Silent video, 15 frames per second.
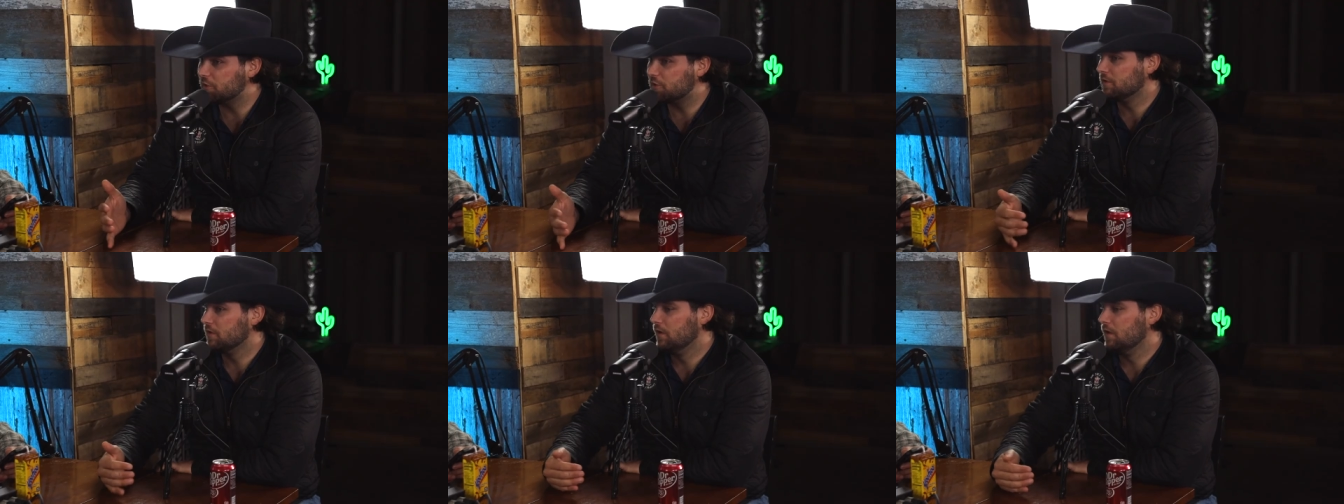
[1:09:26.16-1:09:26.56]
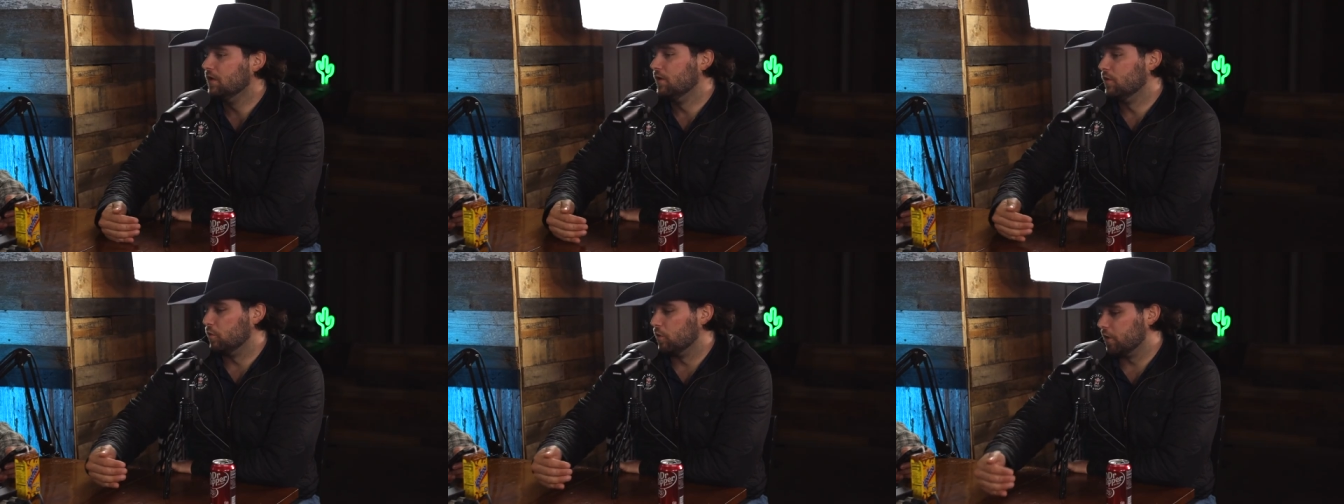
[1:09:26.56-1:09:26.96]
Which
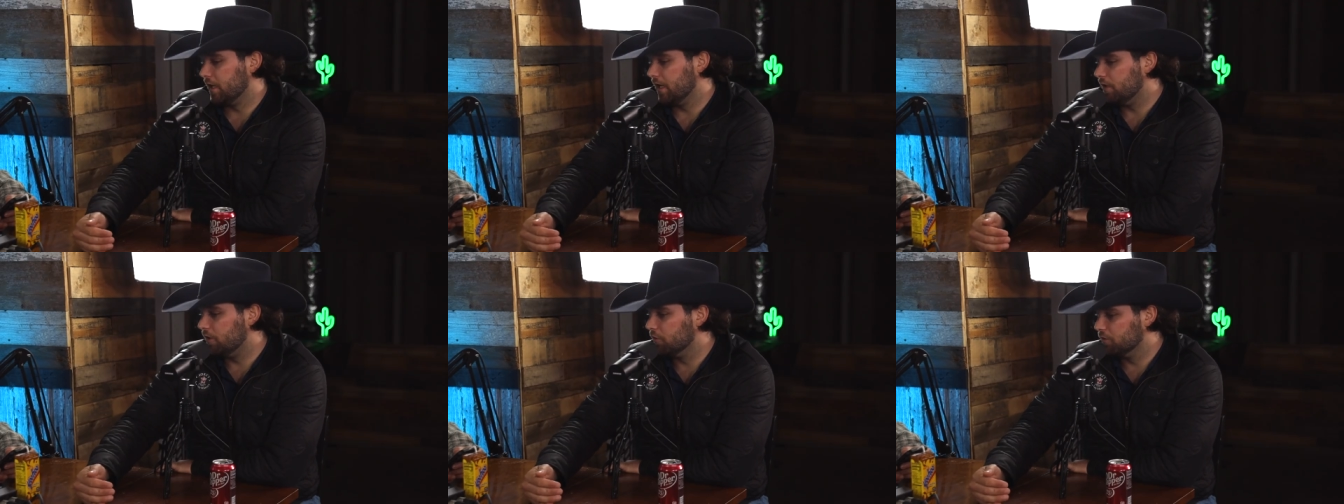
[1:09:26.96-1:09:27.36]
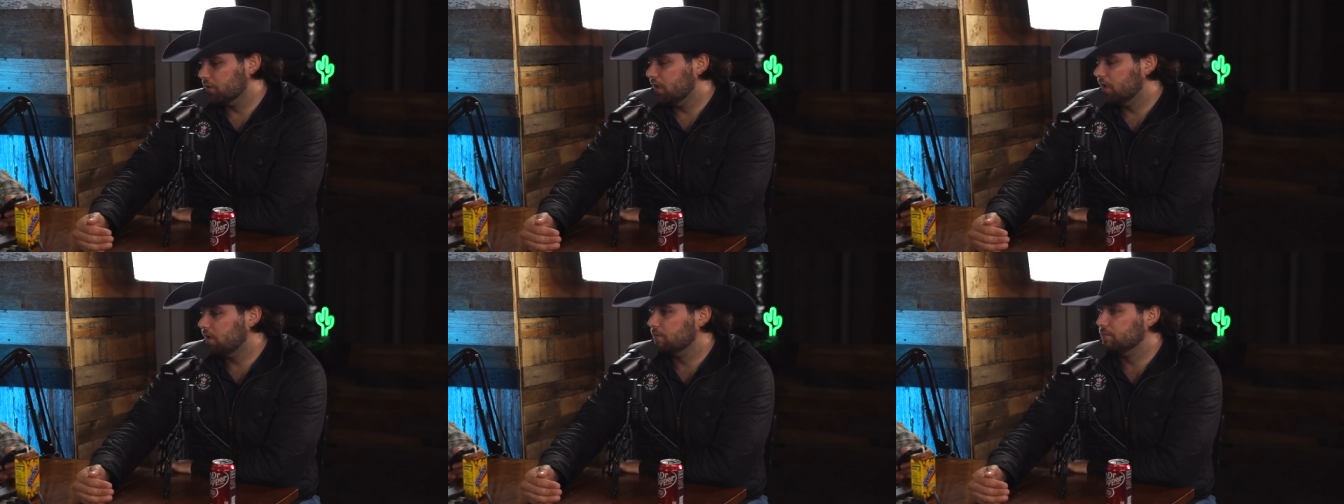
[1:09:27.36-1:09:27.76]
where he
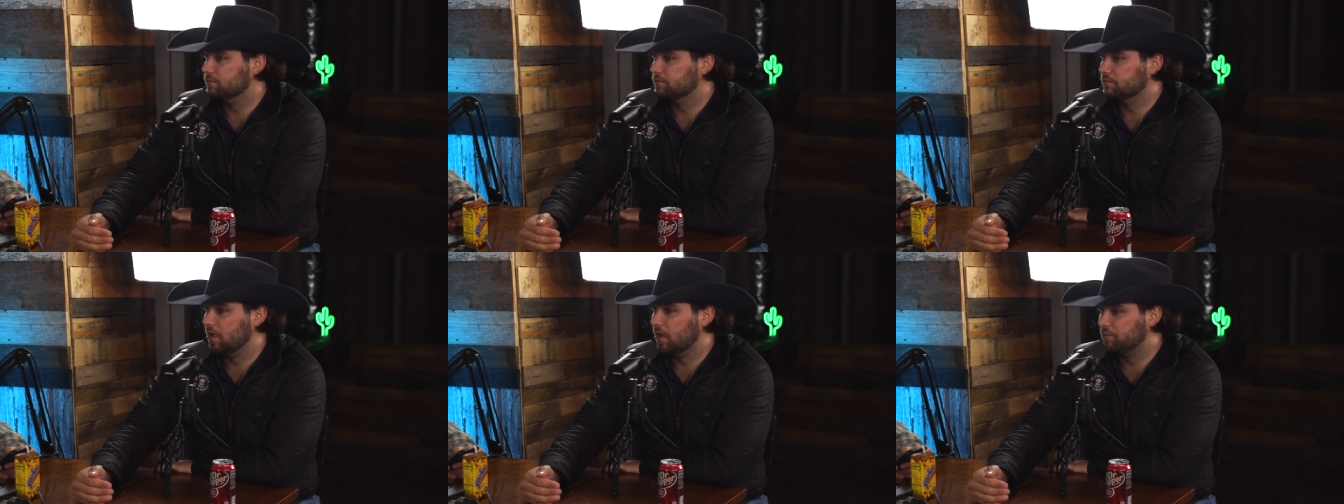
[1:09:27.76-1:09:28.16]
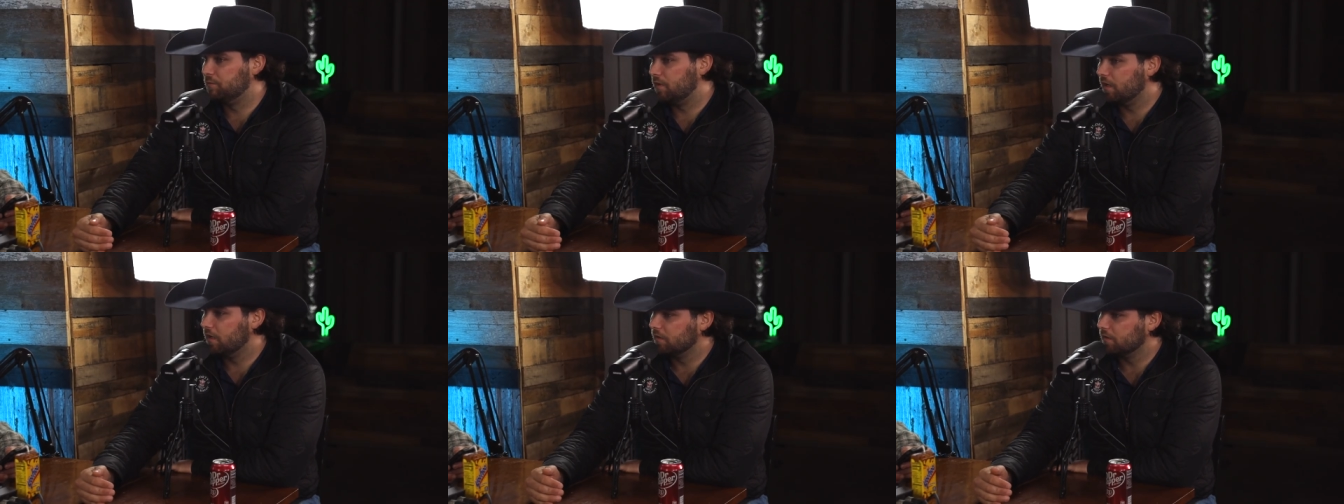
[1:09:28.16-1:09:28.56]
grew up up
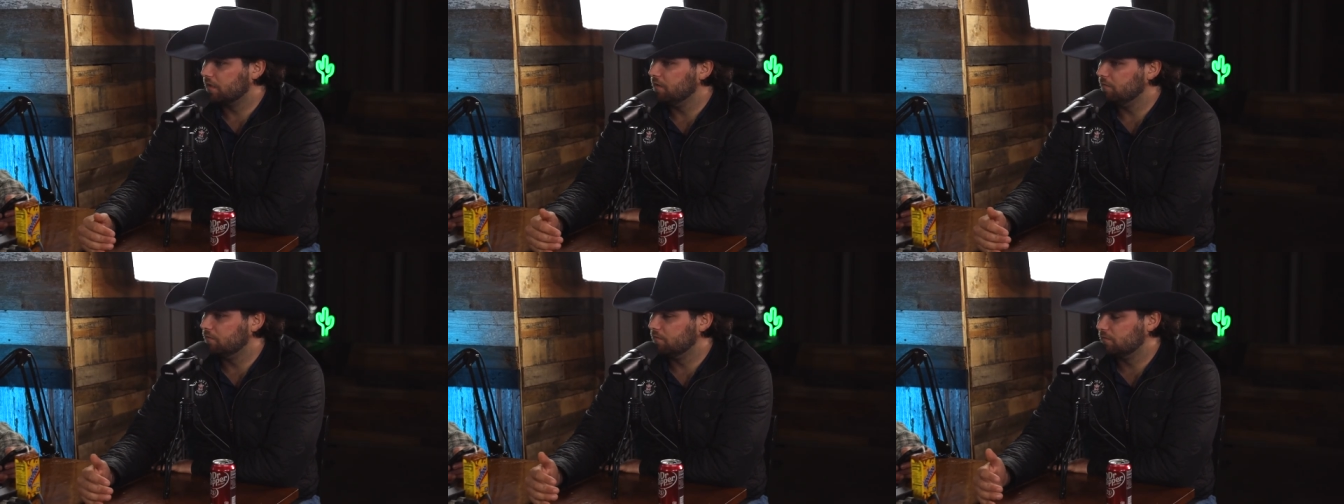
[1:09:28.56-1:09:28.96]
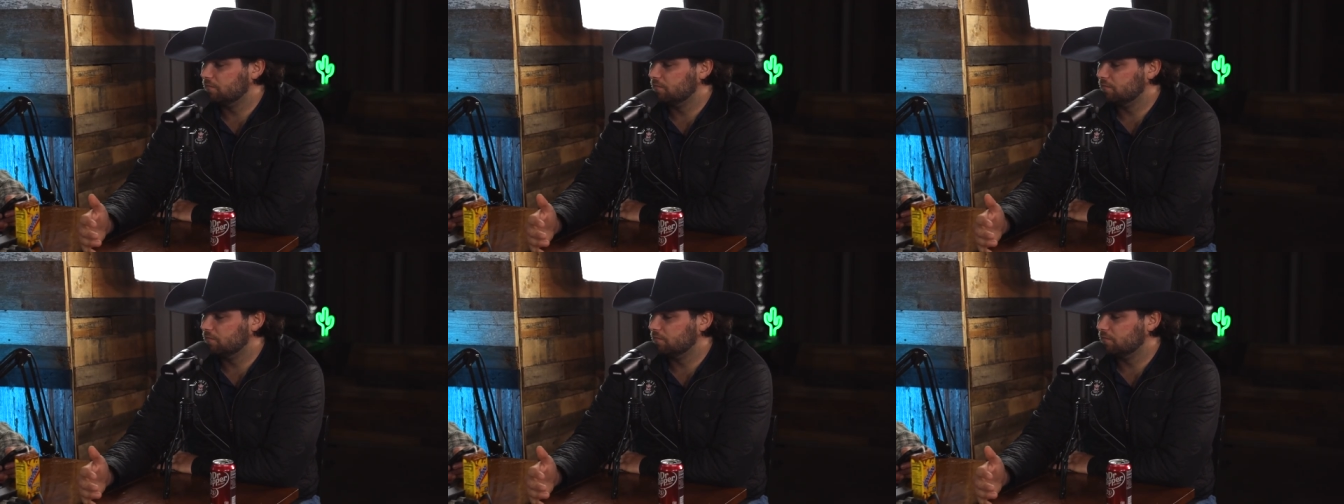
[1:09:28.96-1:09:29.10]
there, he